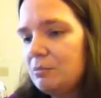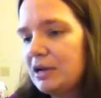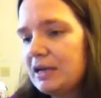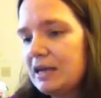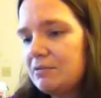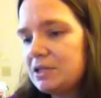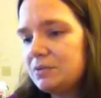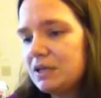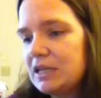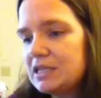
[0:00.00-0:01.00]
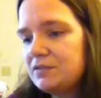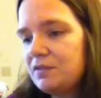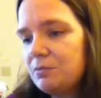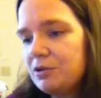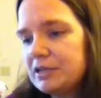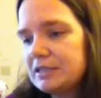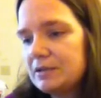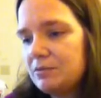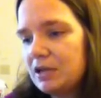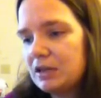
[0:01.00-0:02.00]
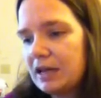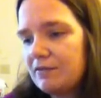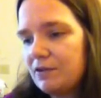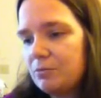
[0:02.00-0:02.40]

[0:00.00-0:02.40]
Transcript: but he was released from prison with life